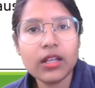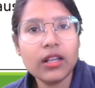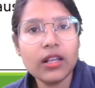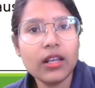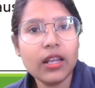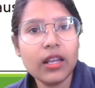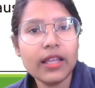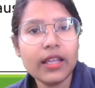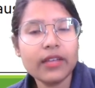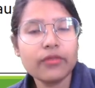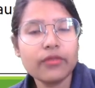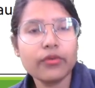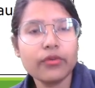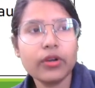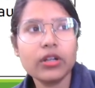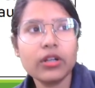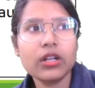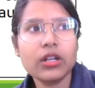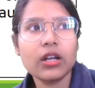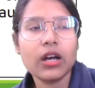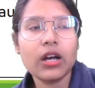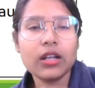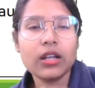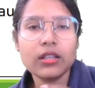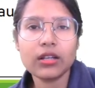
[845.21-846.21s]
like what
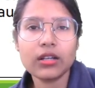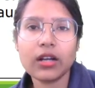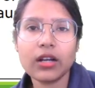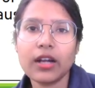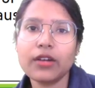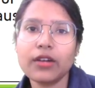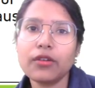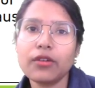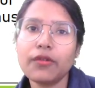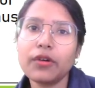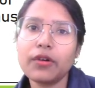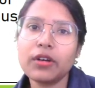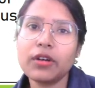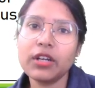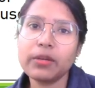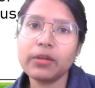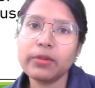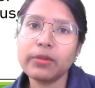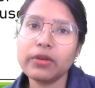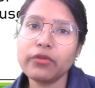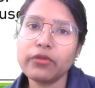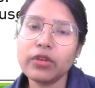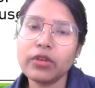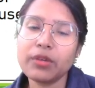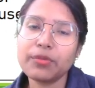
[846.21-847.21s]
are the kind of a
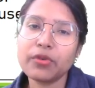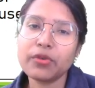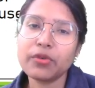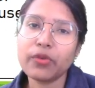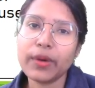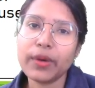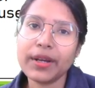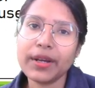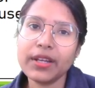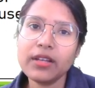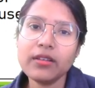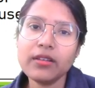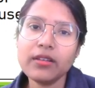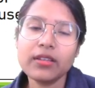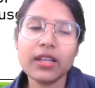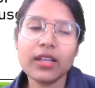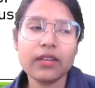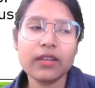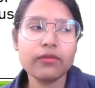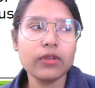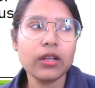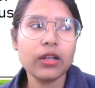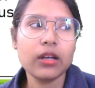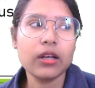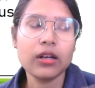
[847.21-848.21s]
treatment we are providing that
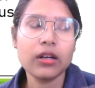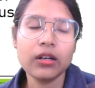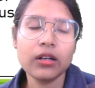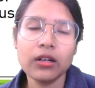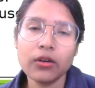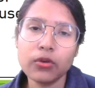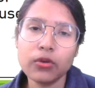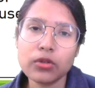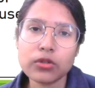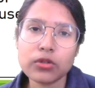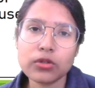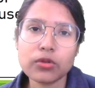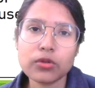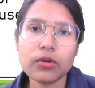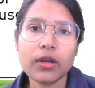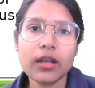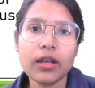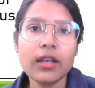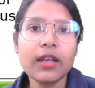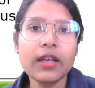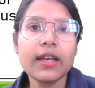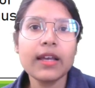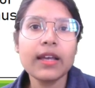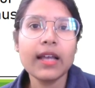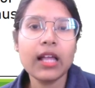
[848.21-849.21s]
will also
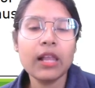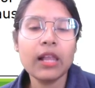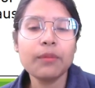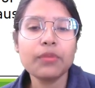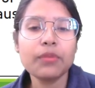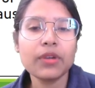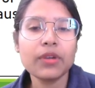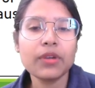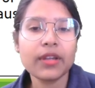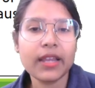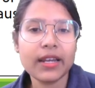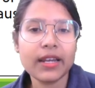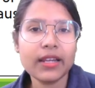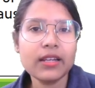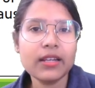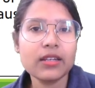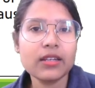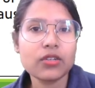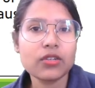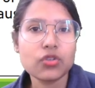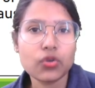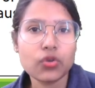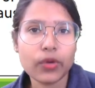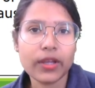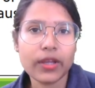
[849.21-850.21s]
help in getting
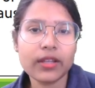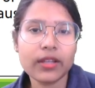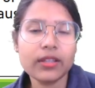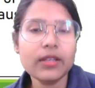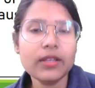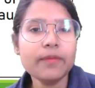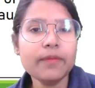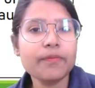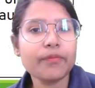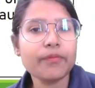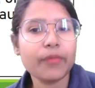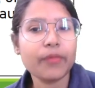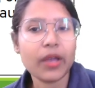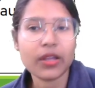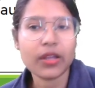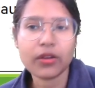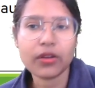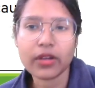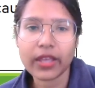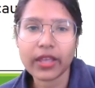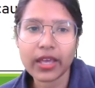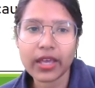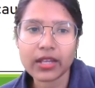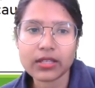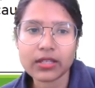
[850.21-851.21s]
destroying the
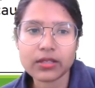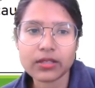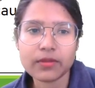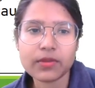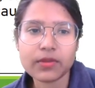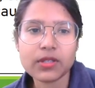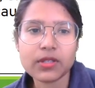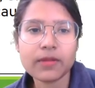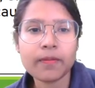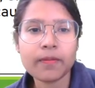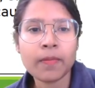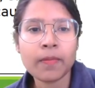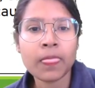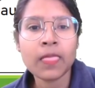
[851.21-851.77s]
microorganisms.